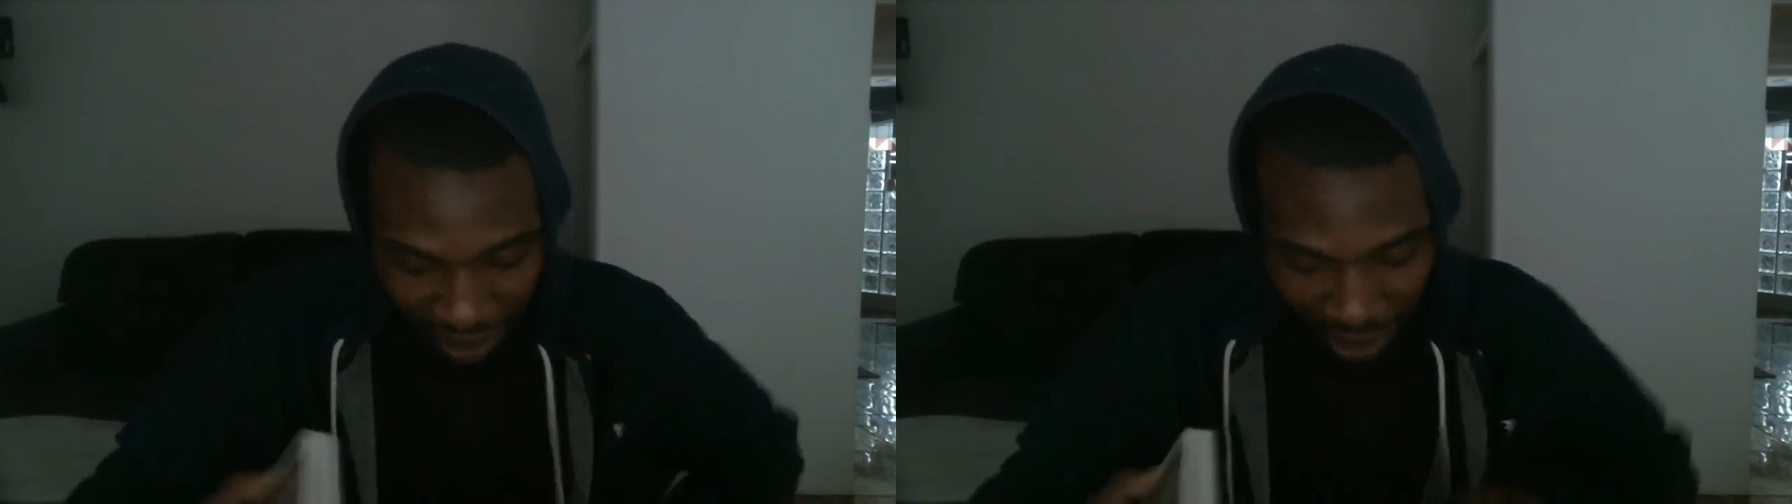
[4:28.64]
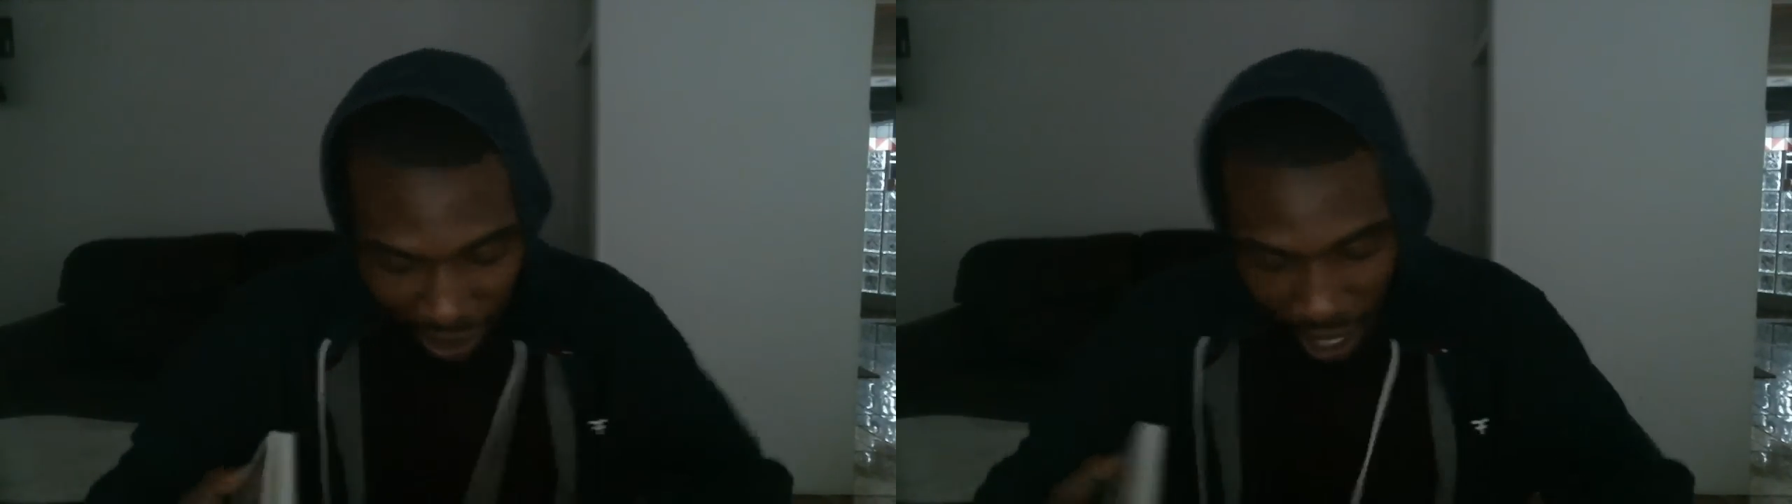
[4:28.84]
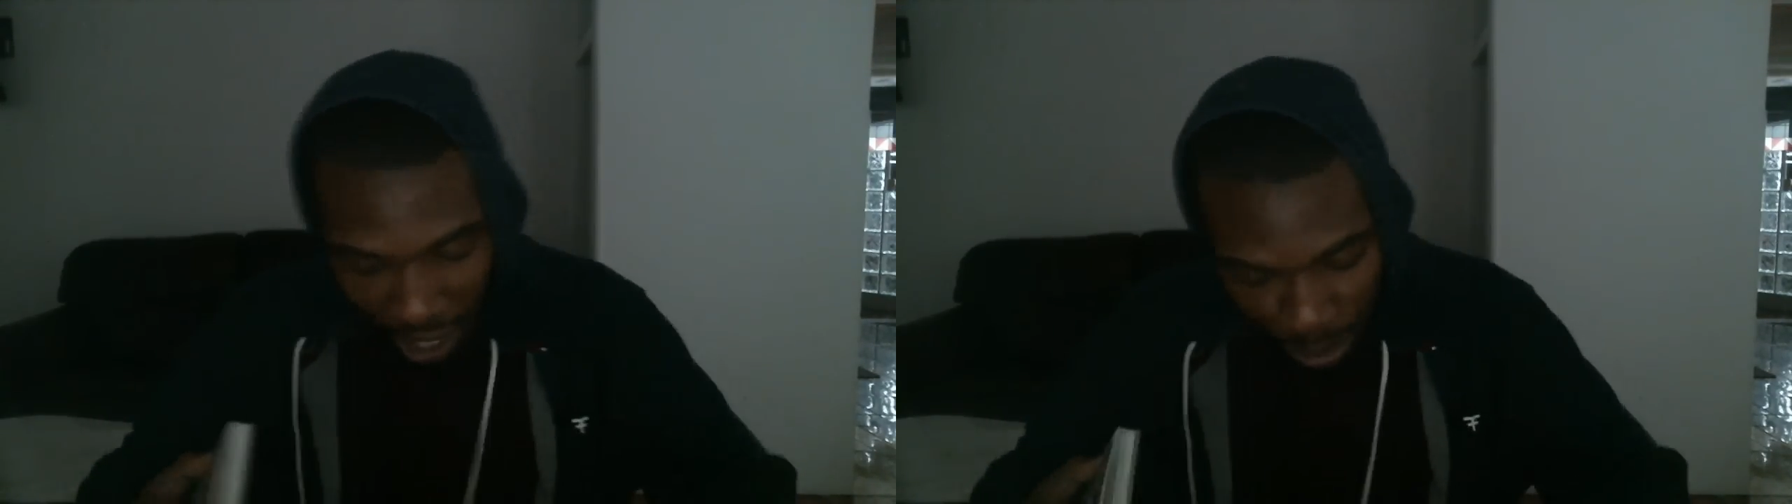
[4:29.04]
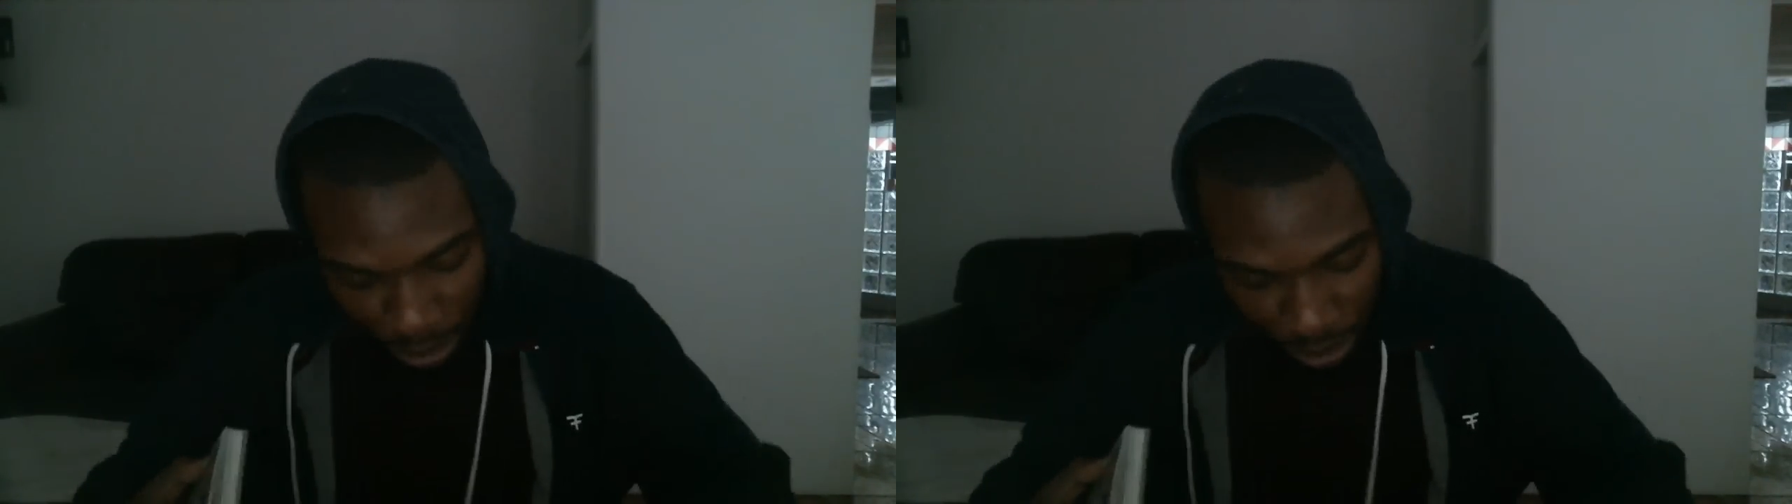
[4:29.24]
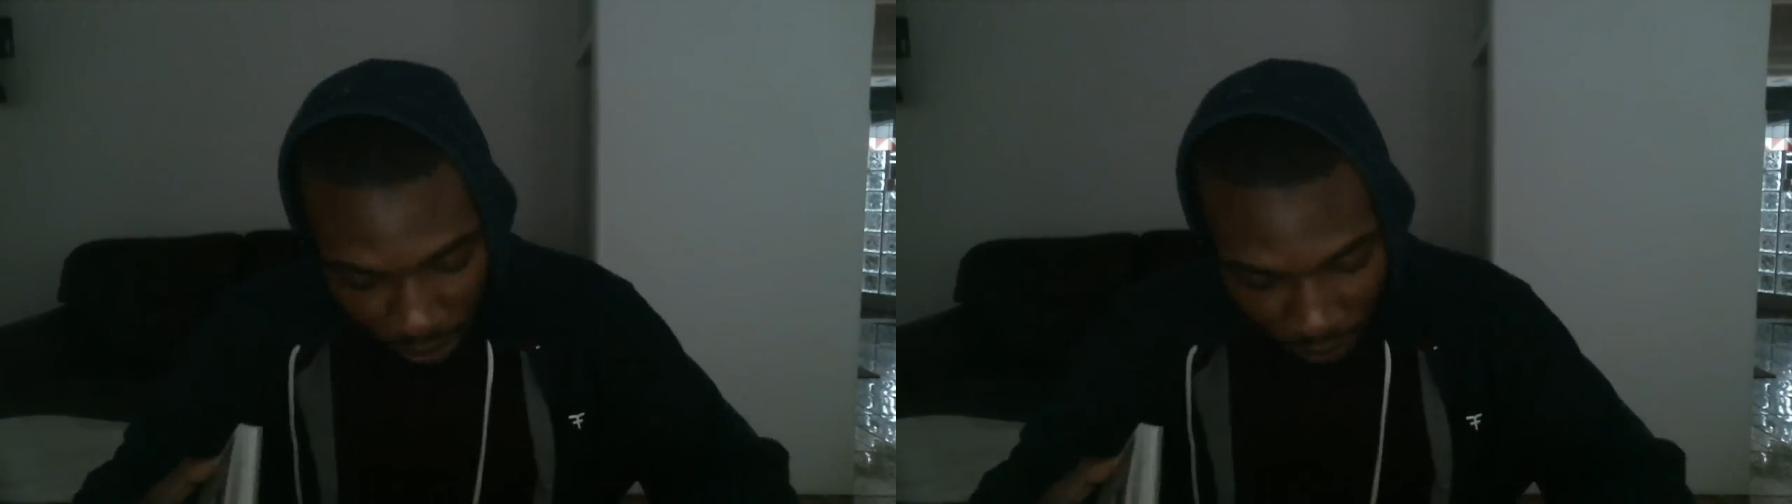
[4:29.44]
Look, I
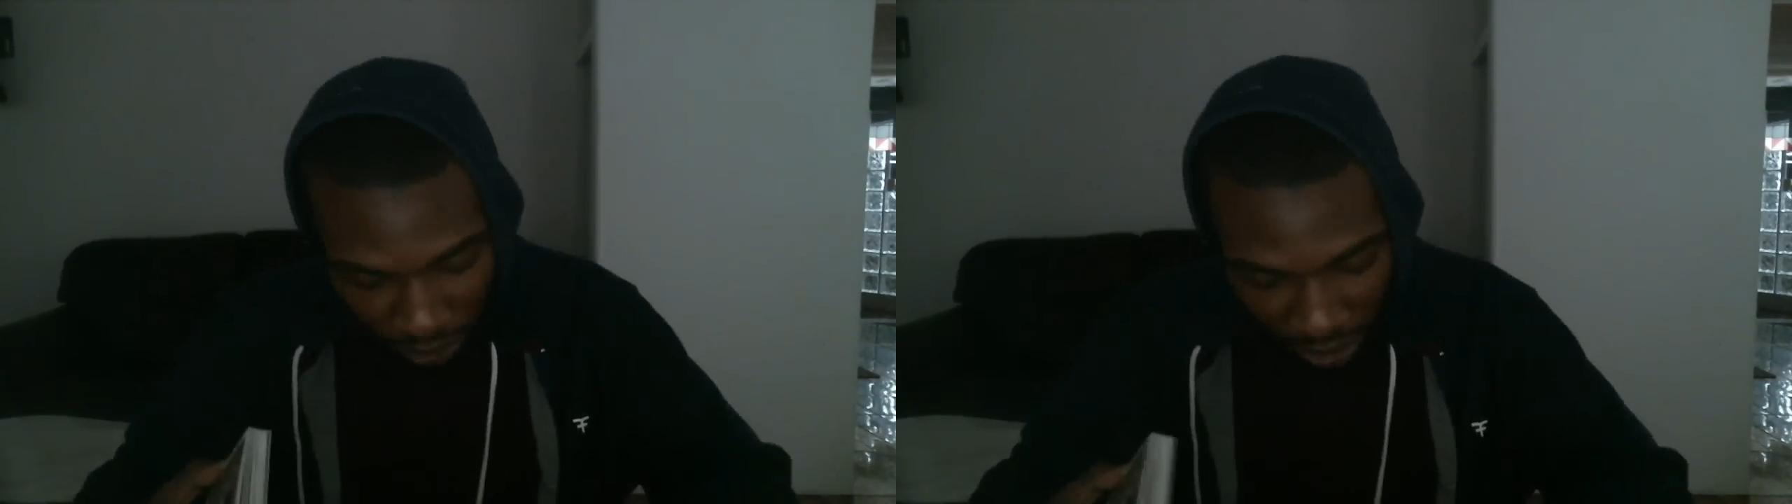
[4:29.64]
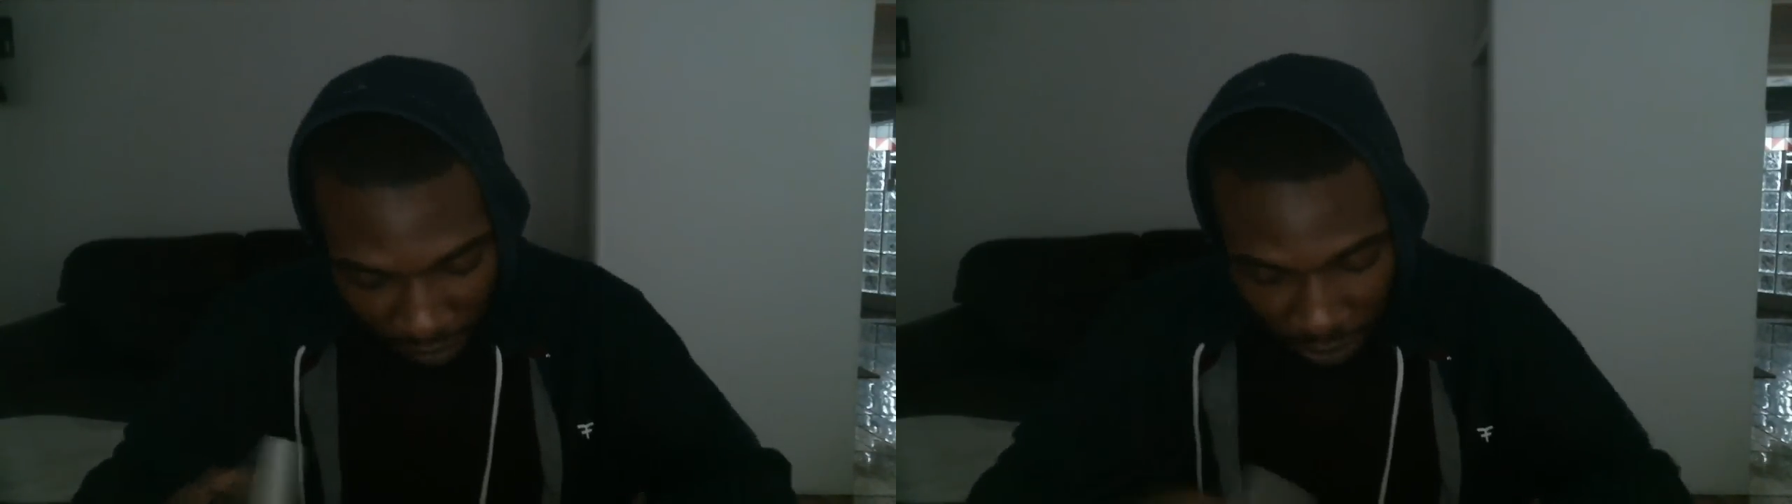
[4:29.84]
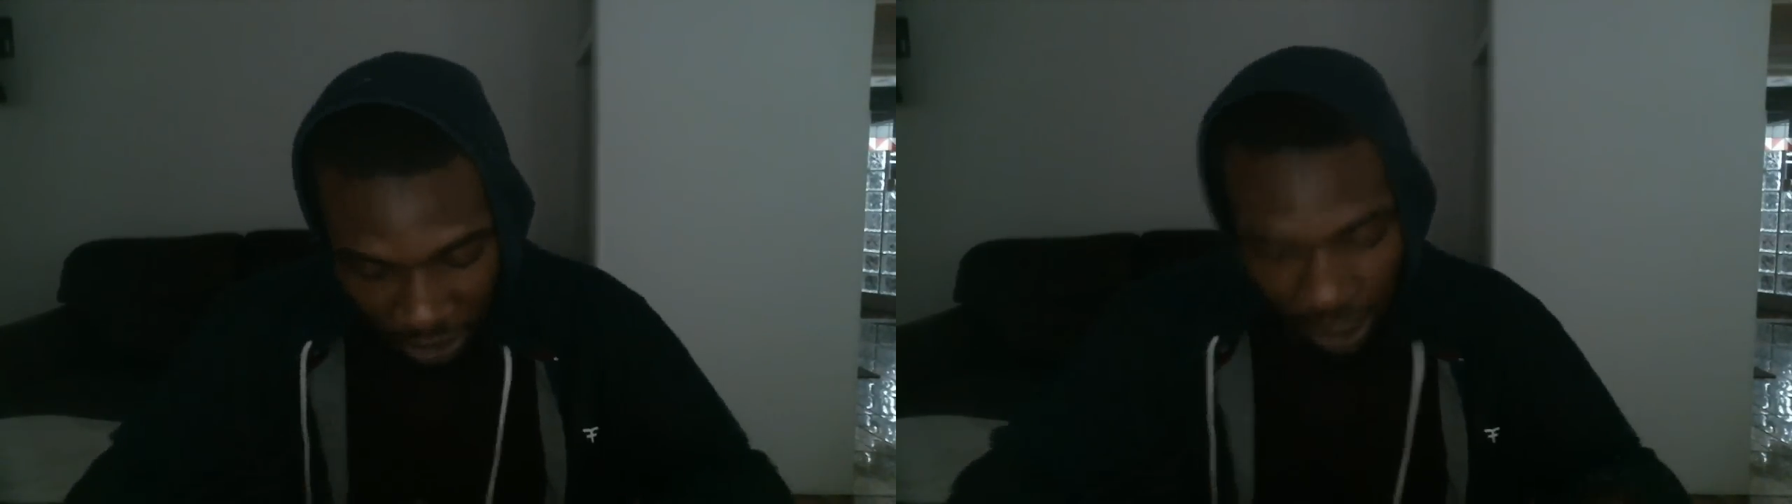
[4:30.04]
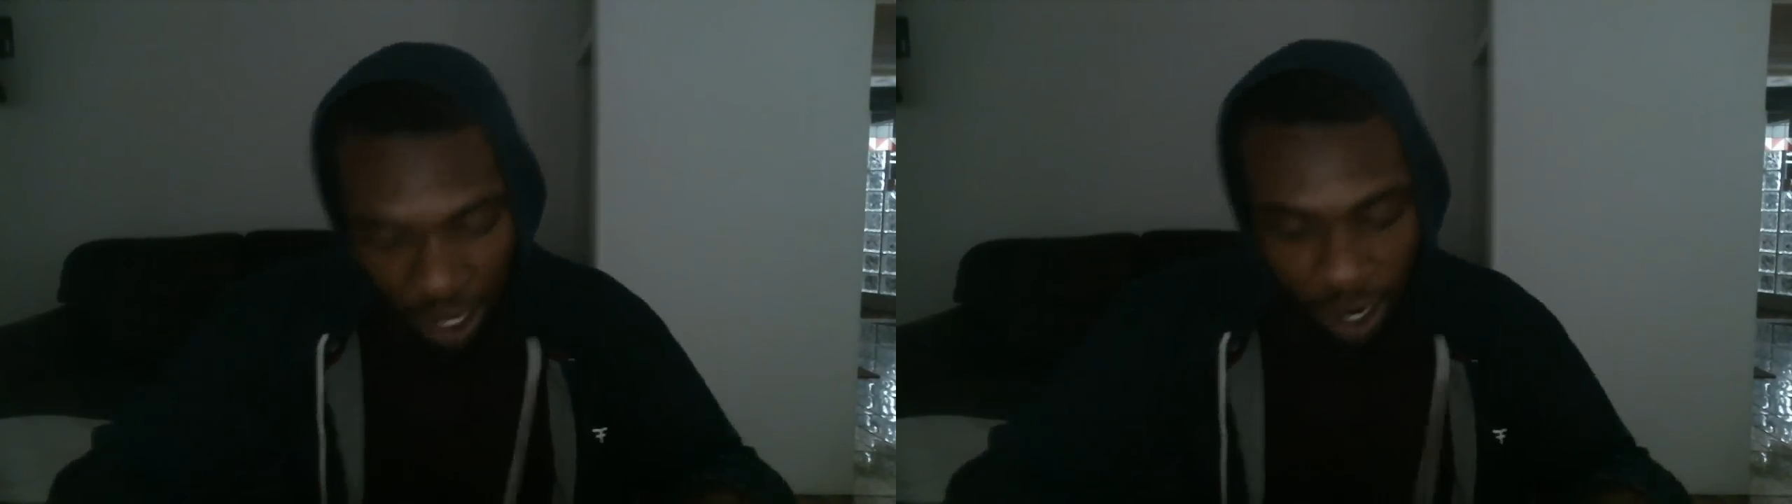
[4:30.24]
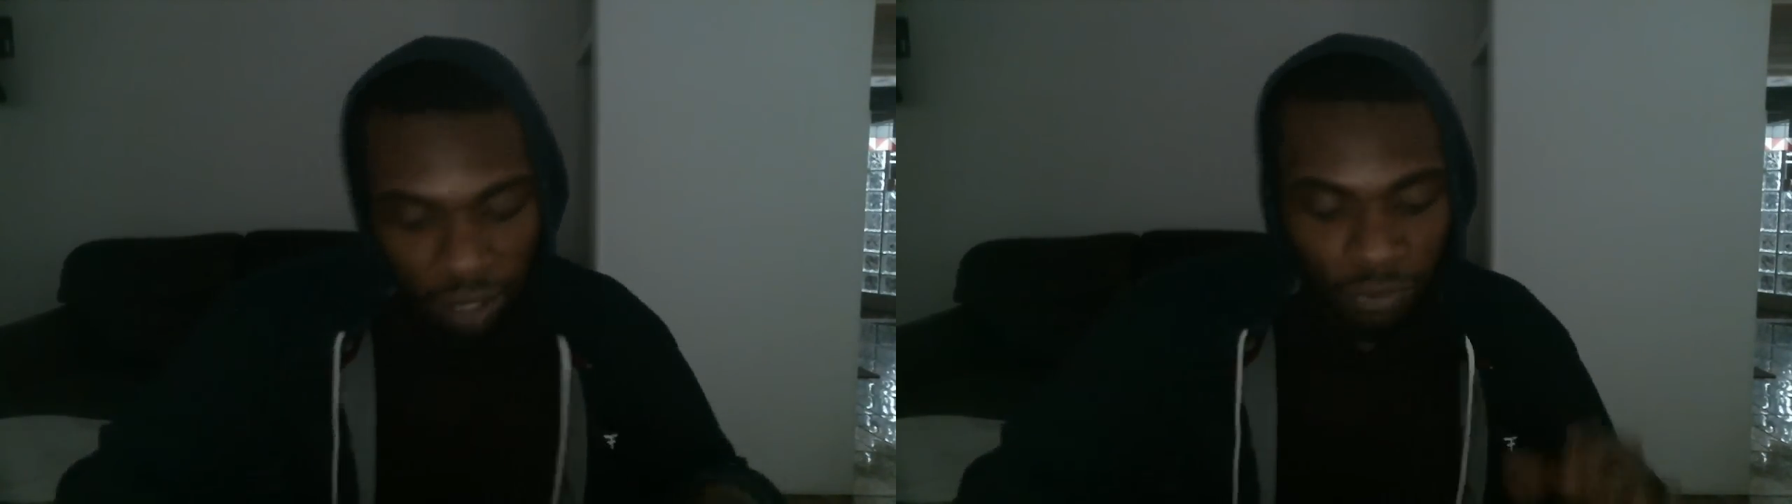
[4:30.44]
pulled the forgiveness
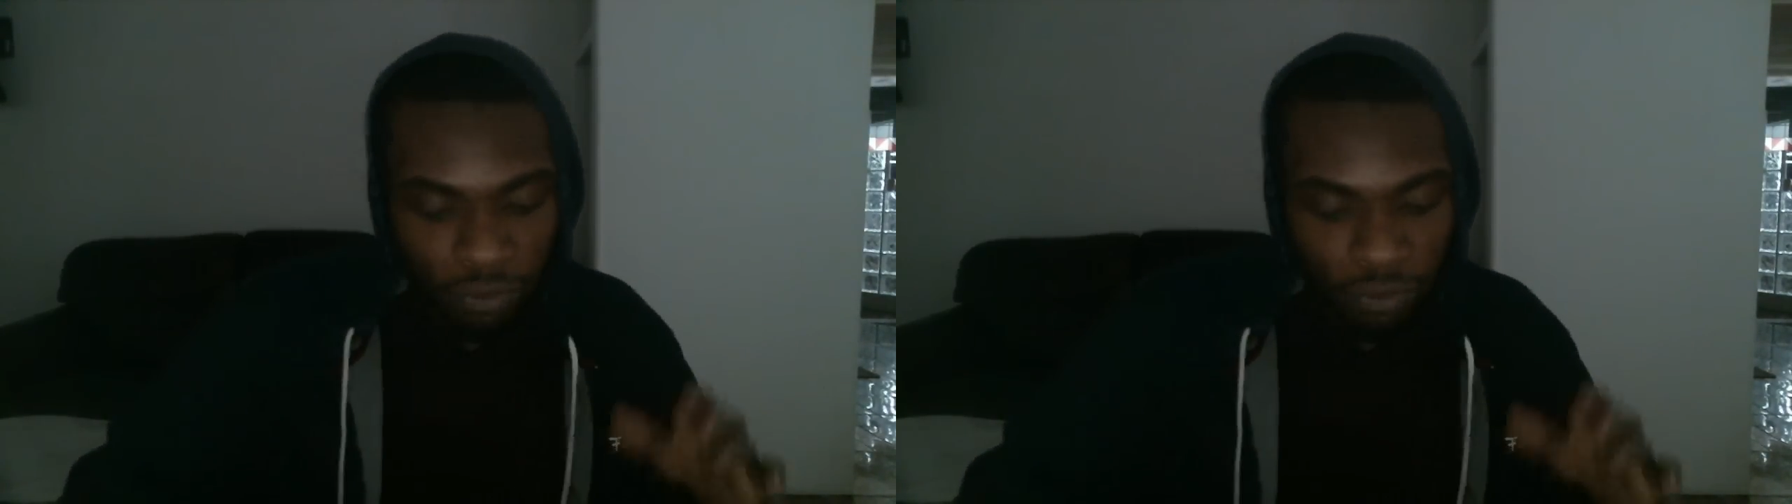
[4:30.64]
card.